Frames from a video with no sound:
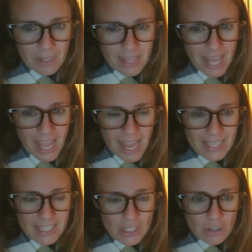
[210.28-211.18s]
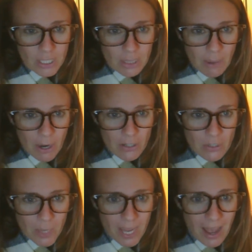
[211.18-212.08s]
The A is the tricky part,
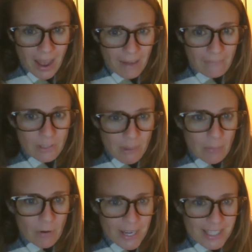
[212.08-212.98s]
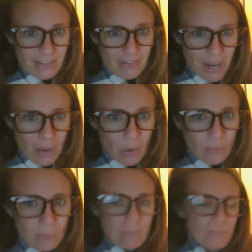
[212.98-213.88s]
so we have to memorize the
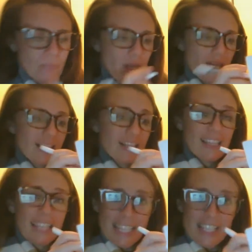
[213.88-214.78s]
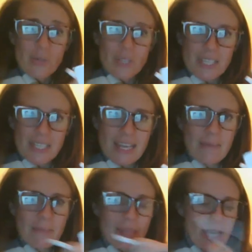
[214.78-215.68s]
vowel. Let's do the
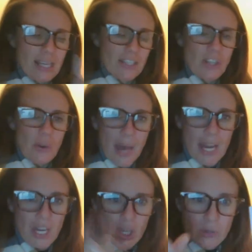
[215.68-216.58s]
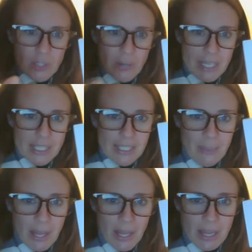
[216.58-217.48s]
same thing. Let's go ahead and close our eyes and
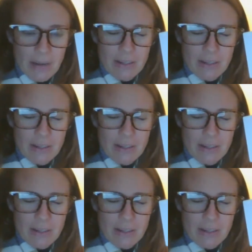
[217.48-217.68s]
spell it.